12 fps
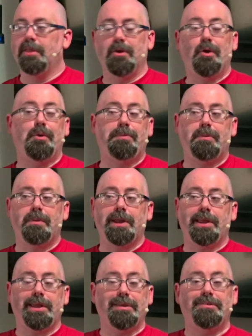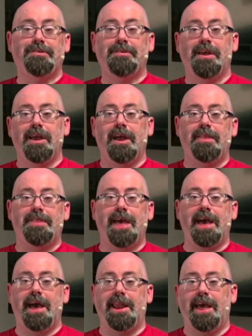the whole point is
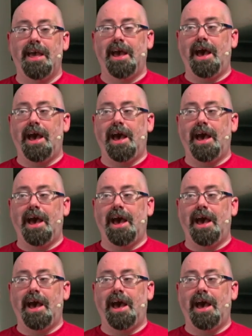that